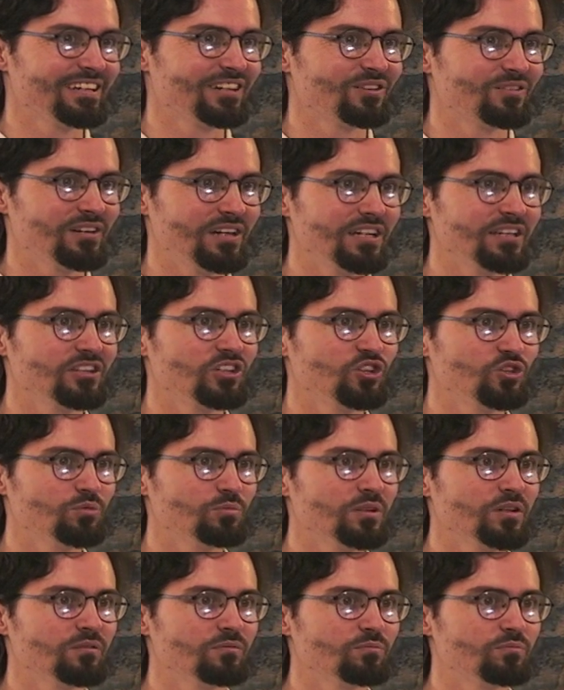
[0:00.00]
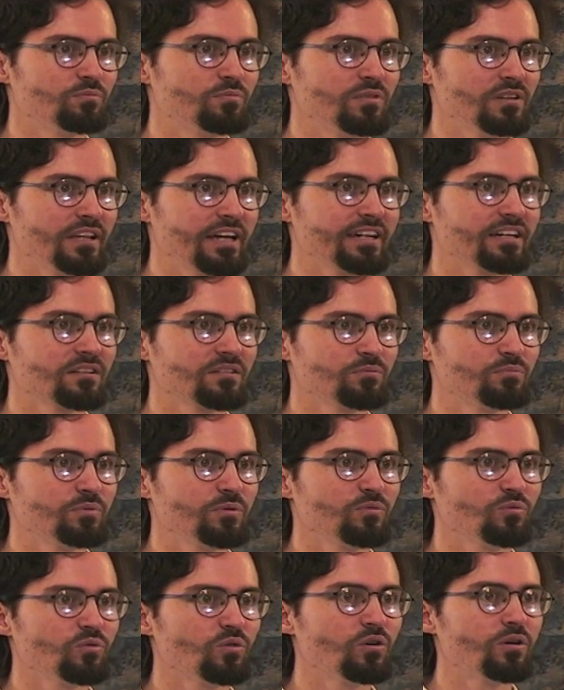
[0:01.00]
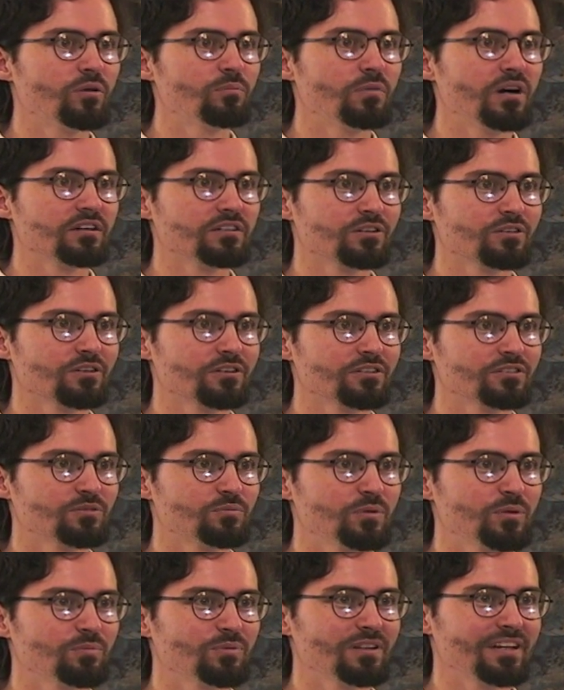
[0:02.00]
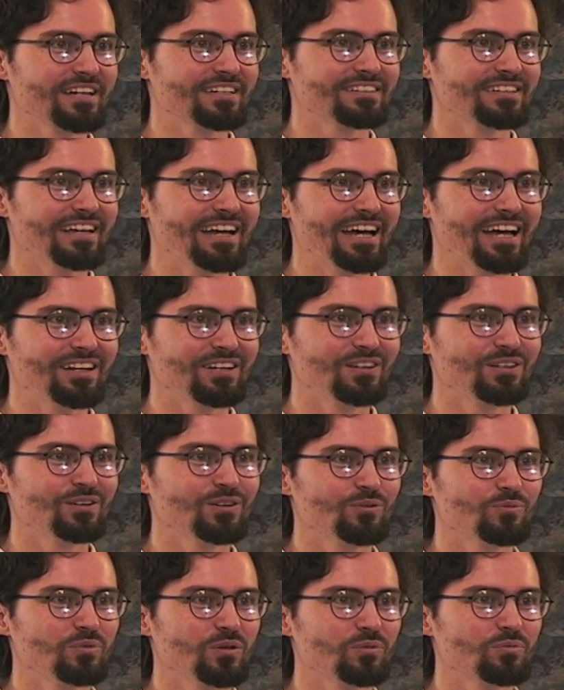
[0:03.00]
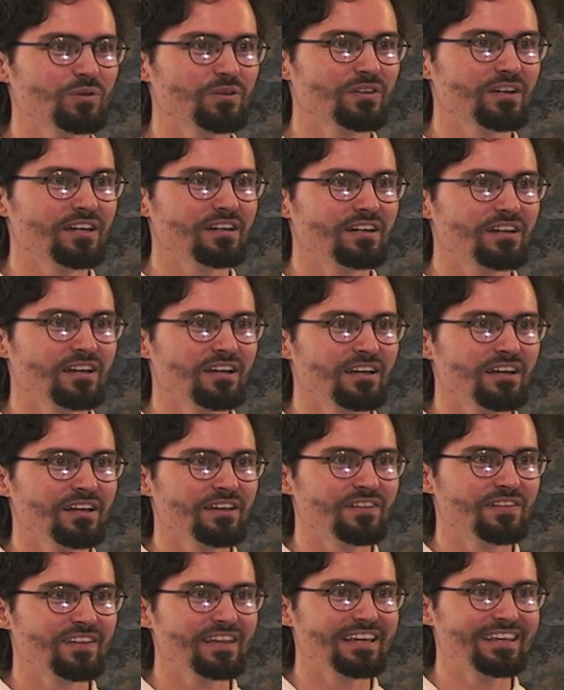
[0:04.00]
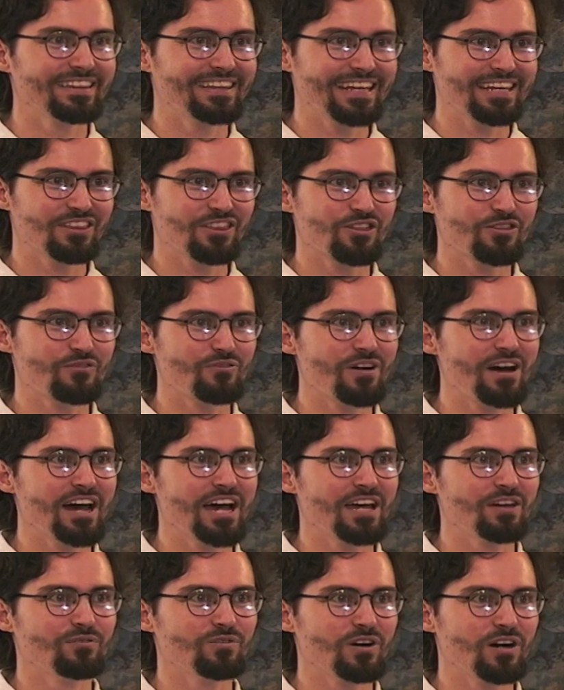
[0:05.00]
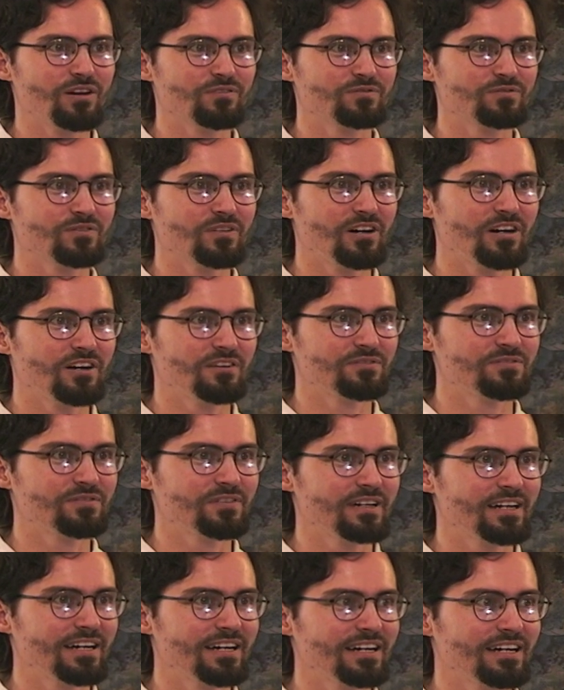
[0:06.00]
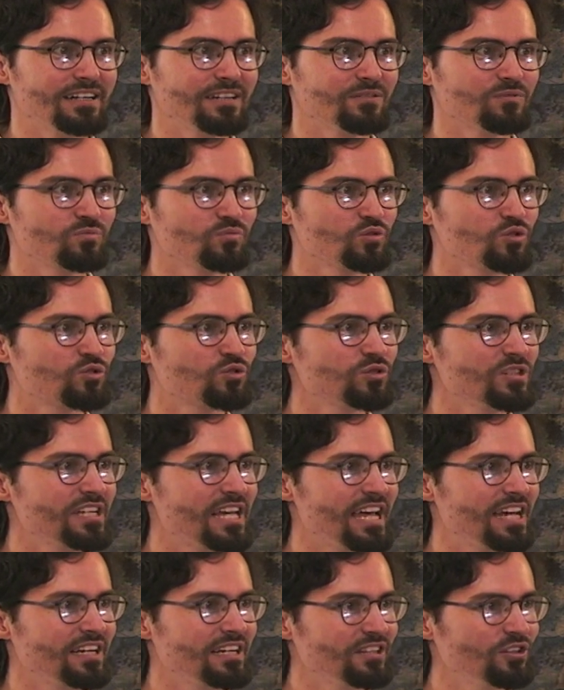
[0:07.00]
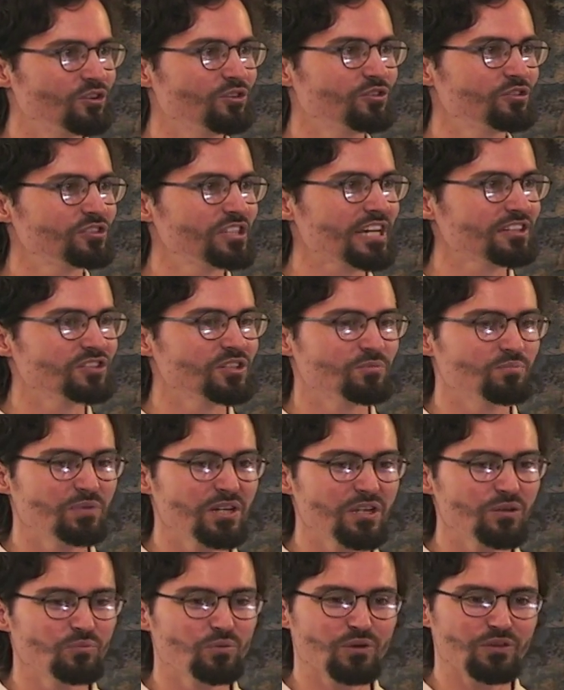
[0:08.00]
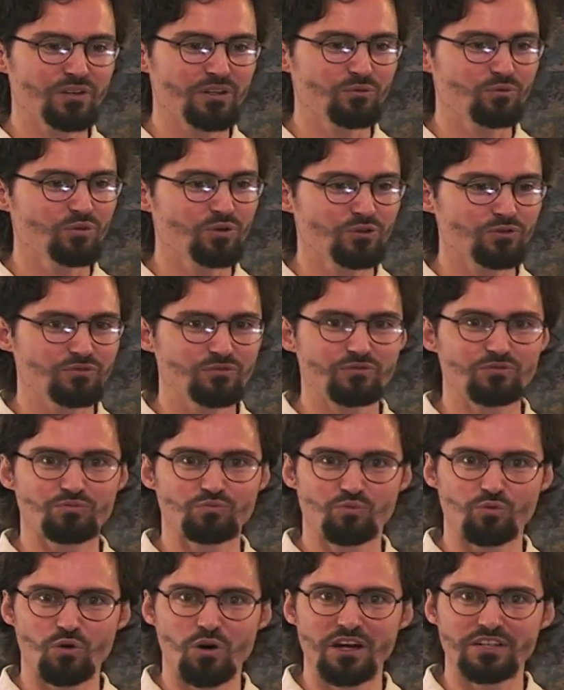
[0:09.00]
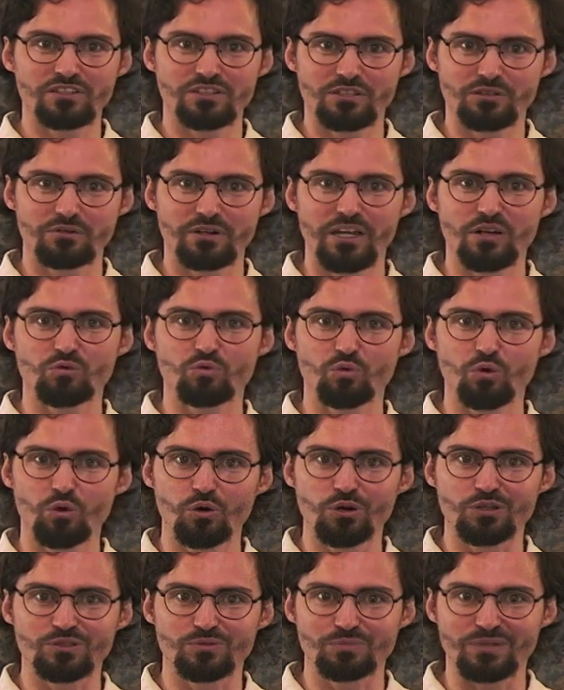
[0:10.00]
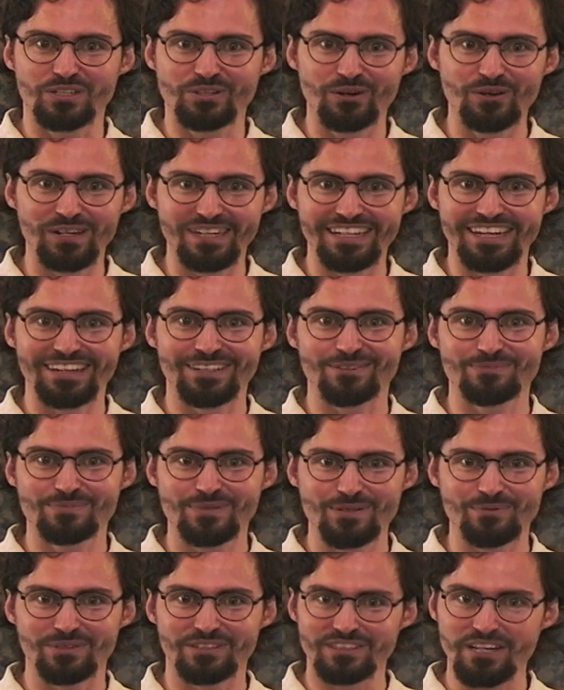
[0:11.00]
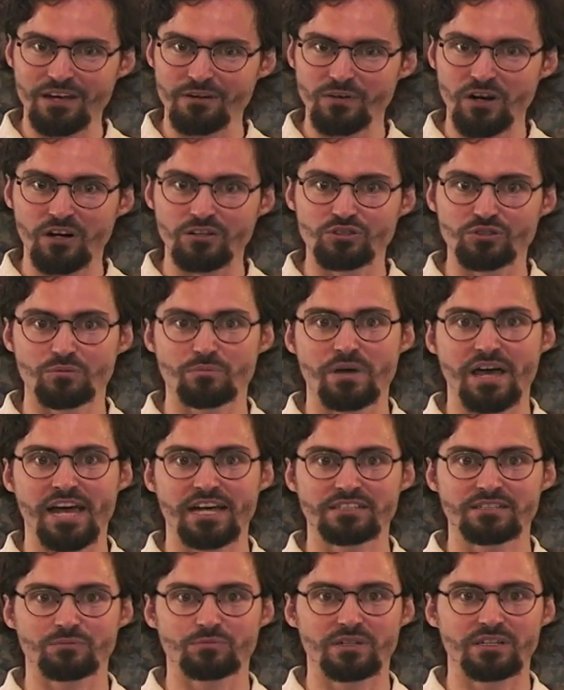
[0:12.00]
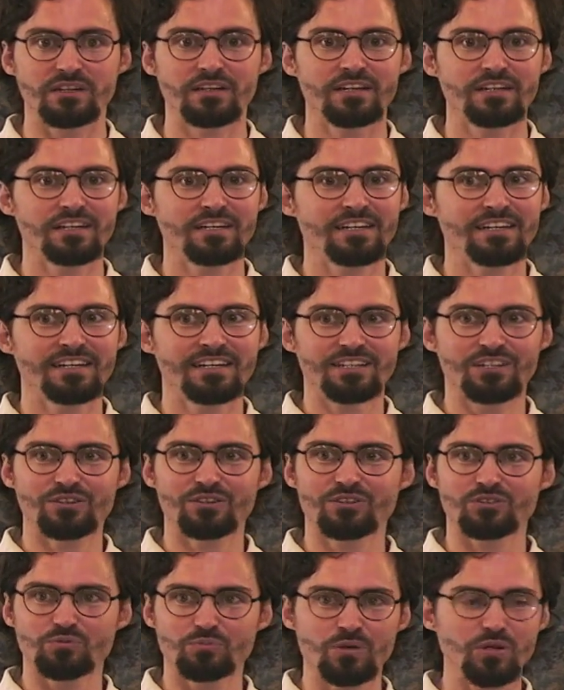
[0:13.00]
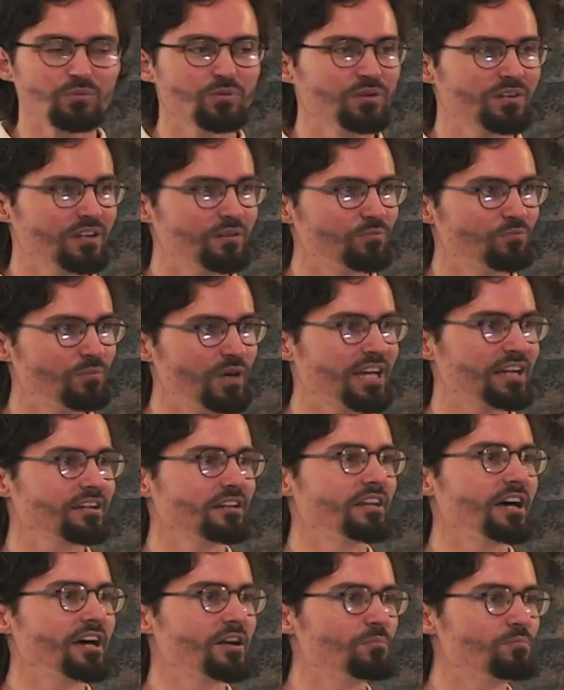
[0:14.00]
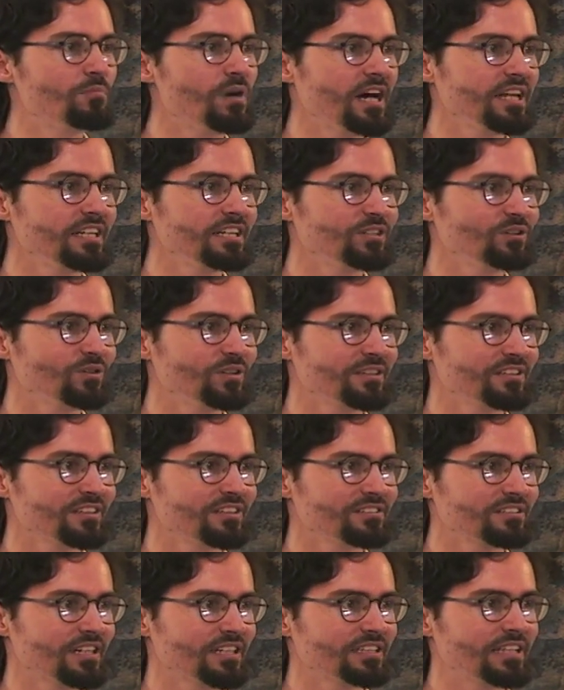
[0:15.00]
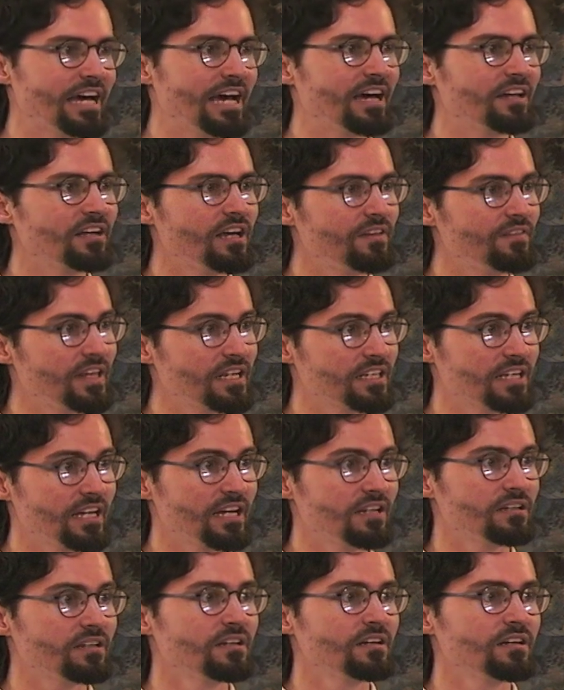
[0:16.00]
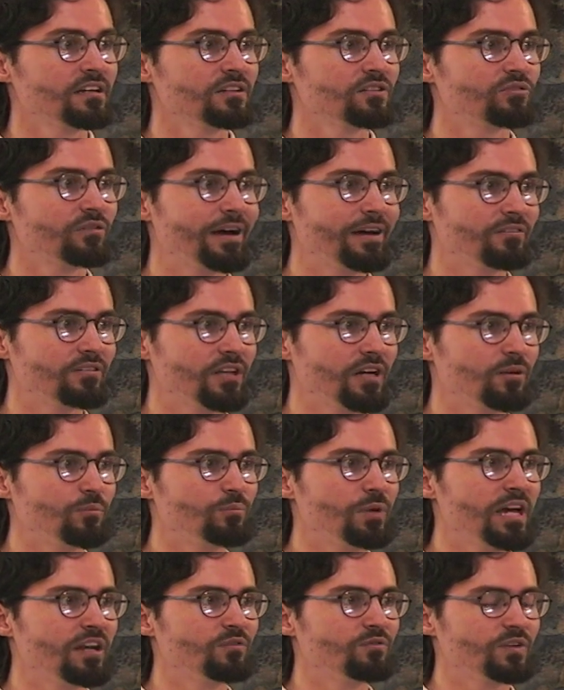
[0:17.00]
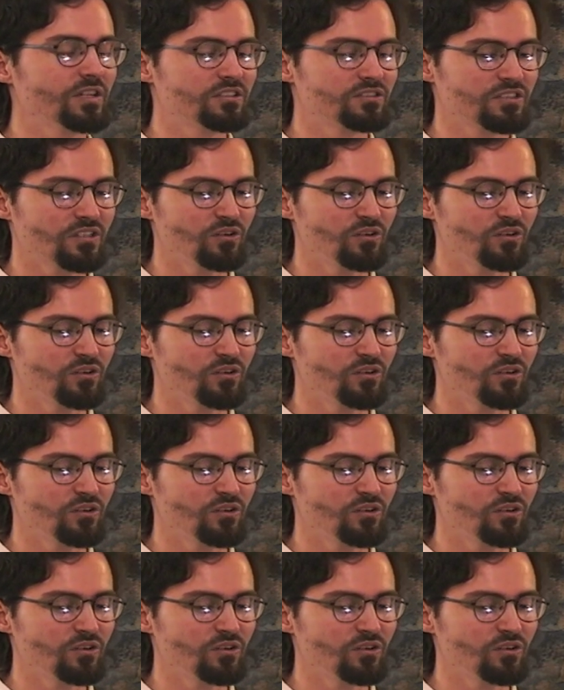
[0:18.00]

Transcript: Right? Human, like warmongers, people like that. You know, people that they, they thrive off, off uh, creating. You know, there's actually people that will want to create wars between other people. It's kind of hard to imagine, but you know, there's people that make a lot of money doing things like that, and they get drive a lot of benefits.